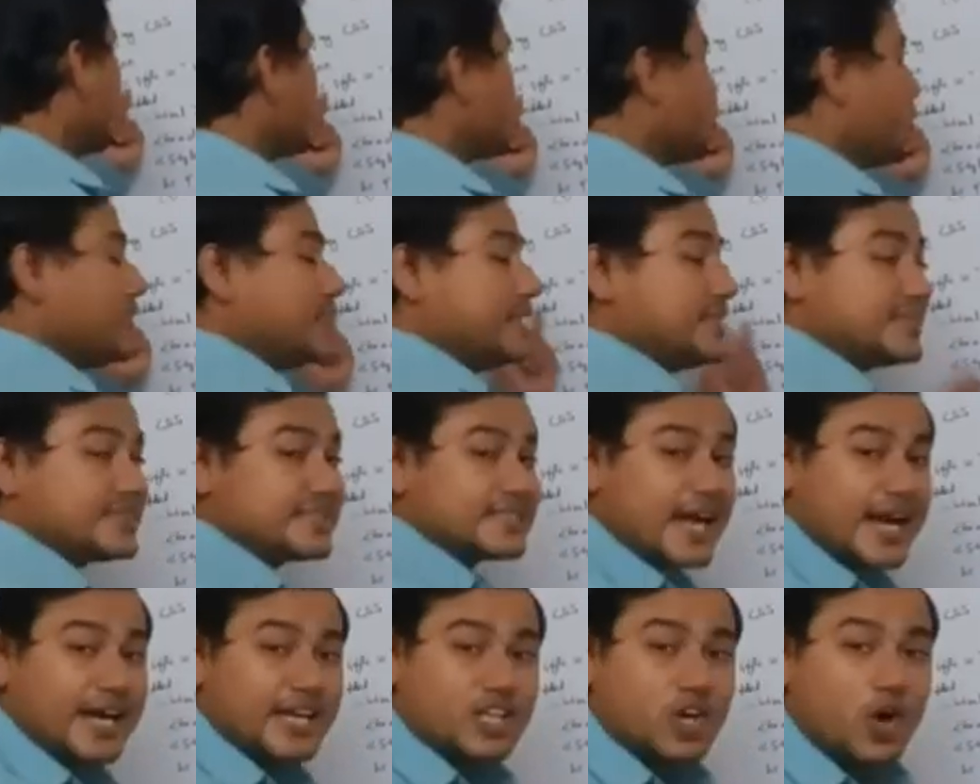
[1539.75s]
So
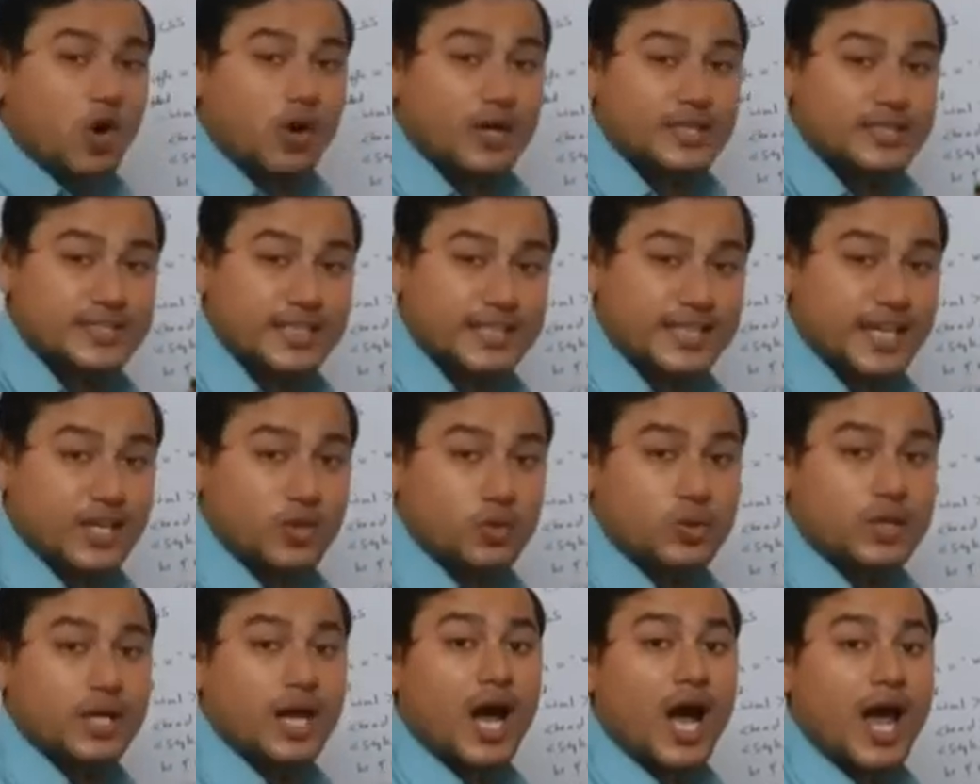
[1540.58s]
inside the horizontal
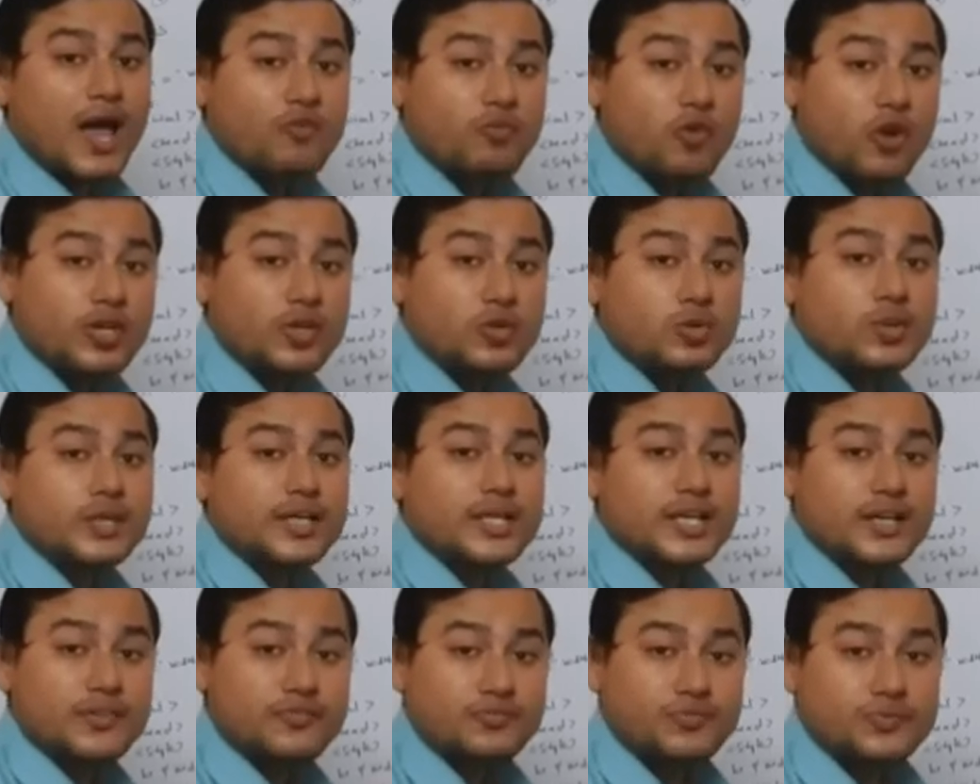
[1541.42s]
ruler, I want to
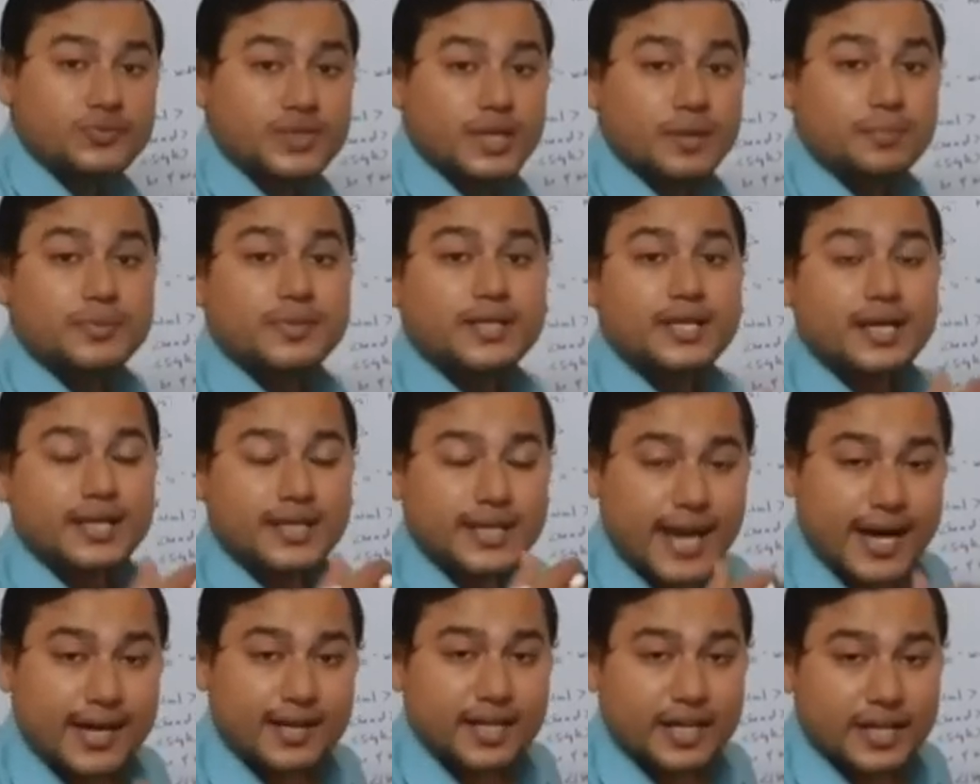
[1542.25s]
give some
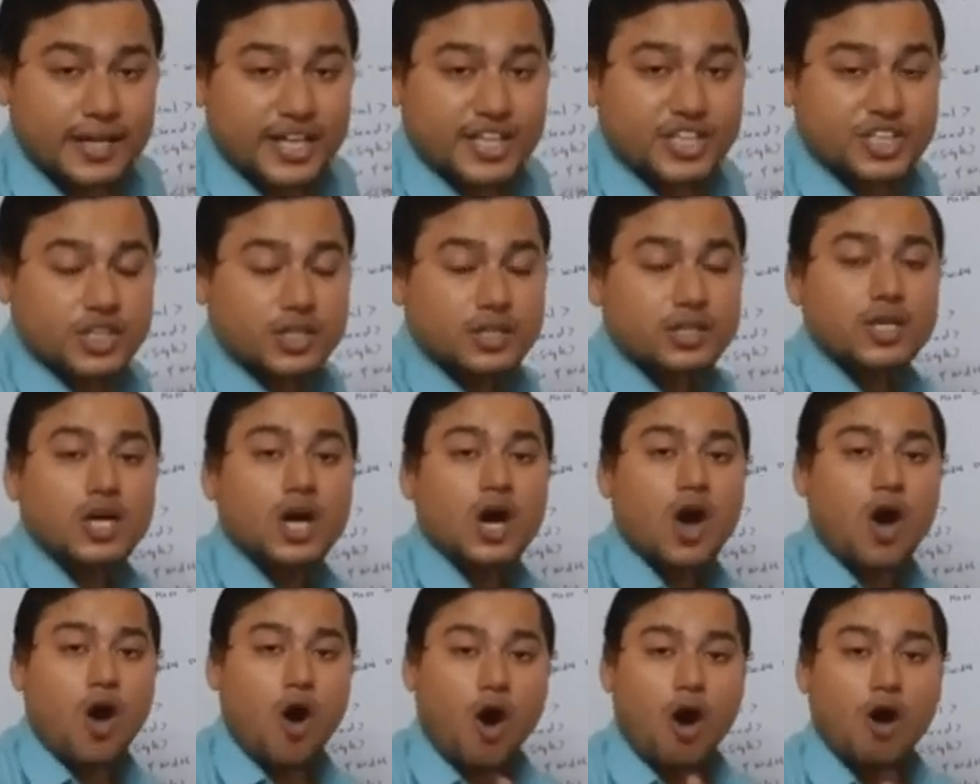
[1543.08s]

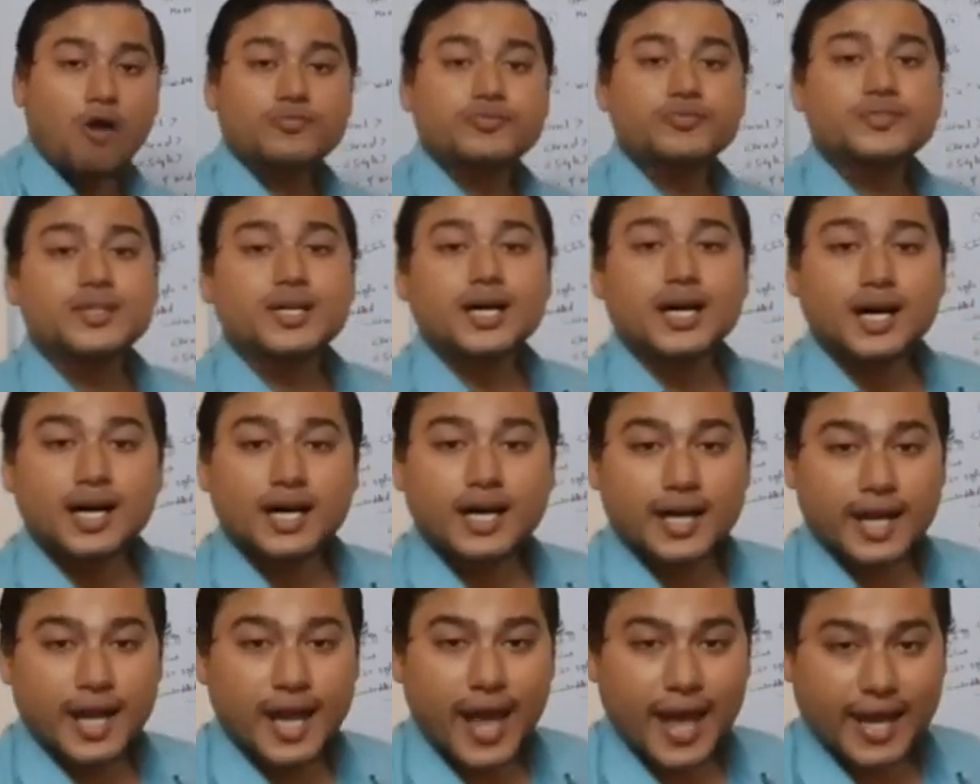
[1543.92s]
declaration of
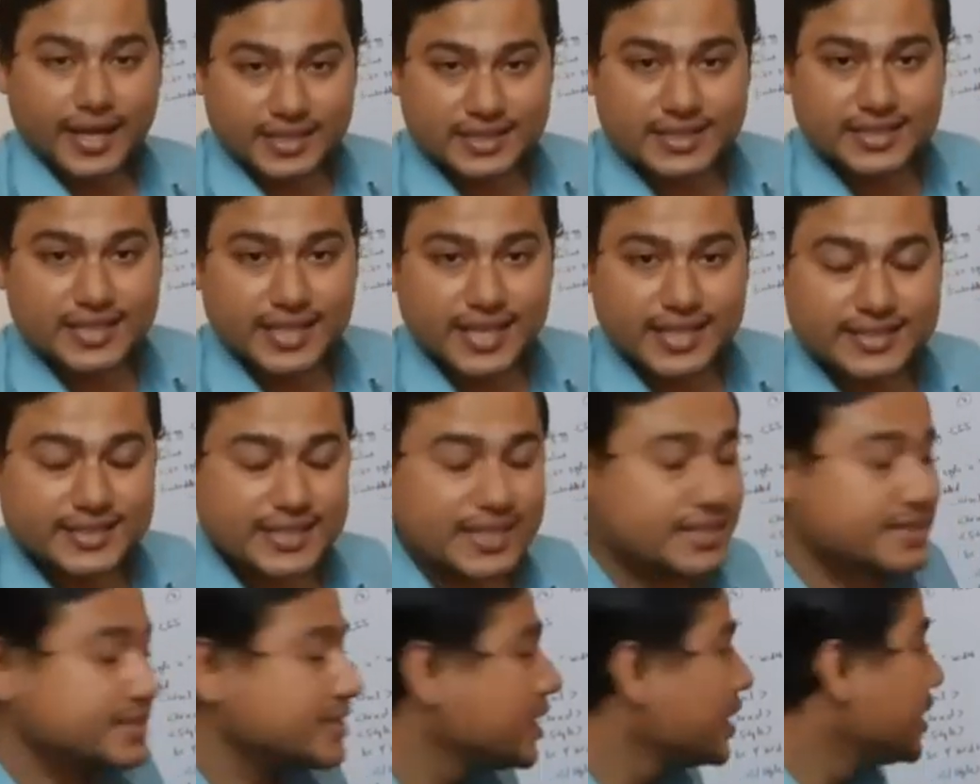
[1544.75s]
the
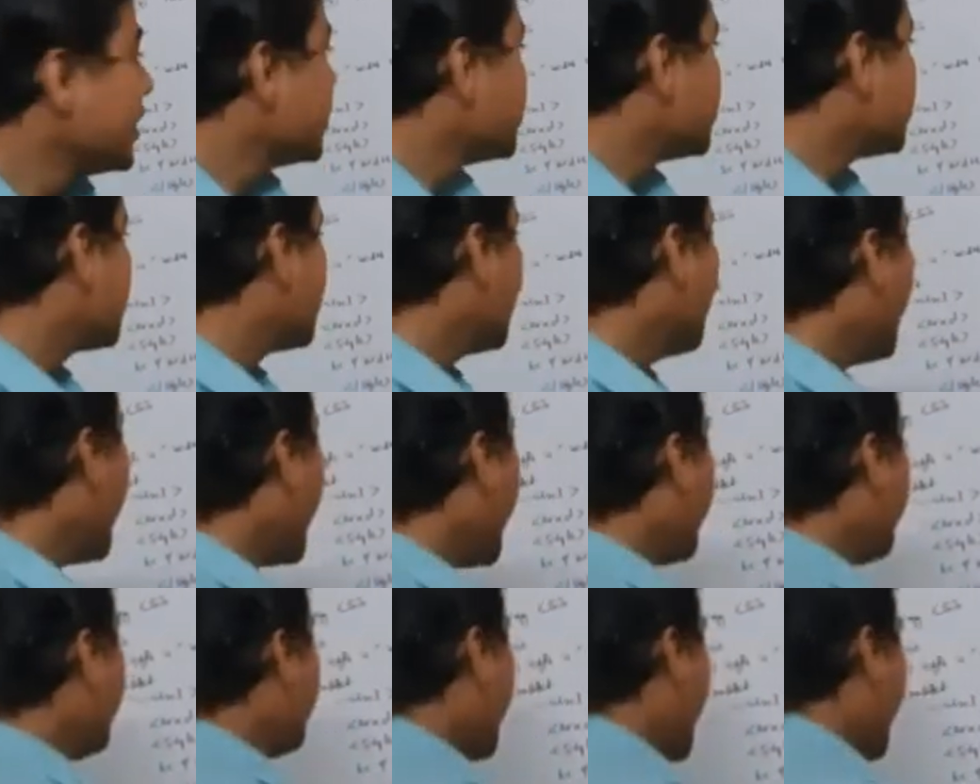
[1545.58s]
CSS. So
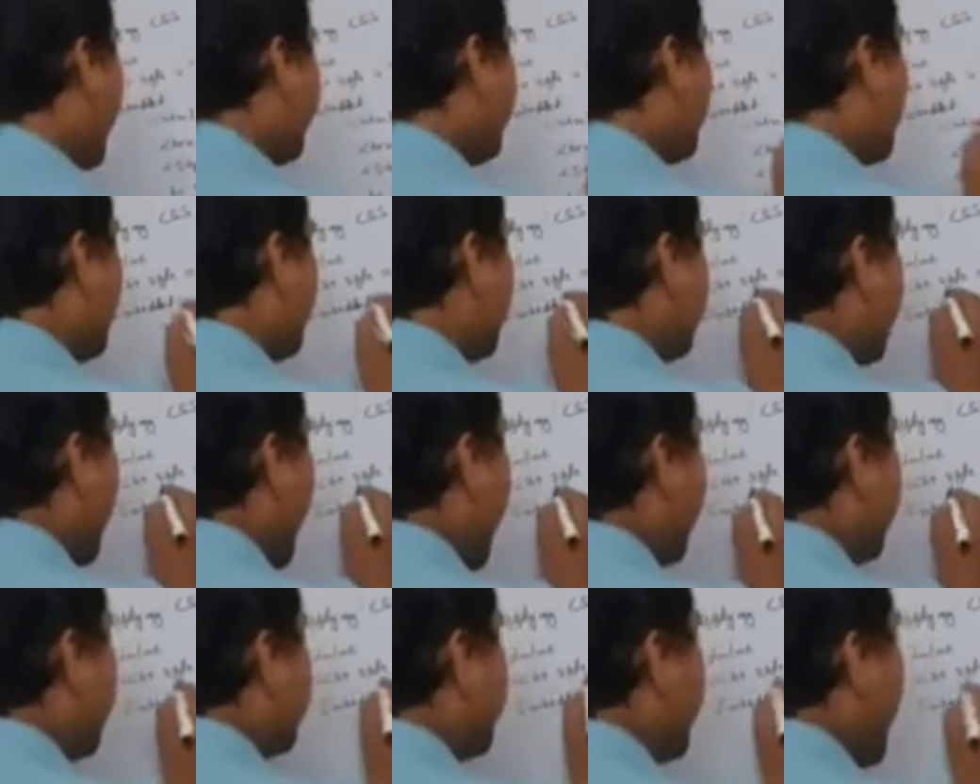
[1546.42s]
I have to
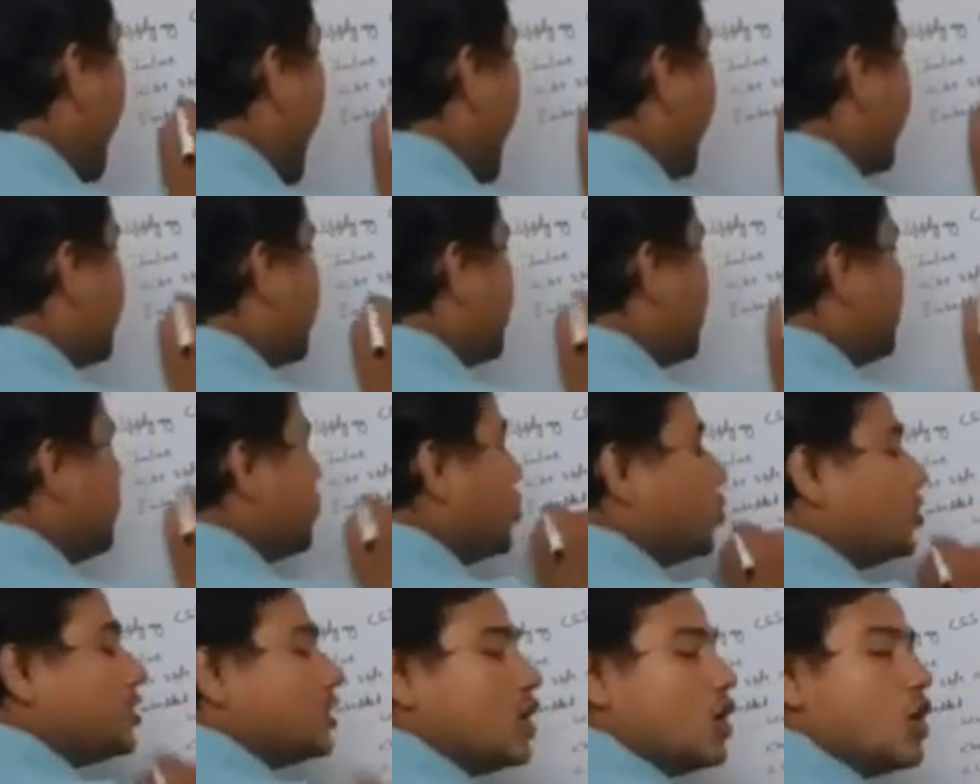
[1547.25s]
write the
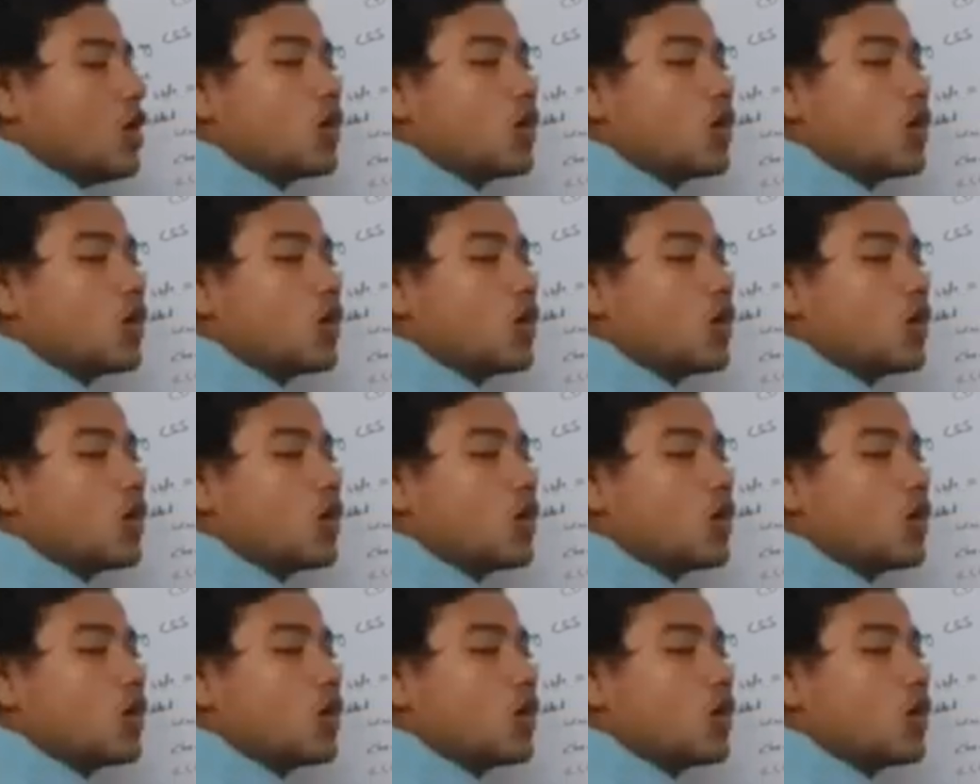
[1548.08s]
attribute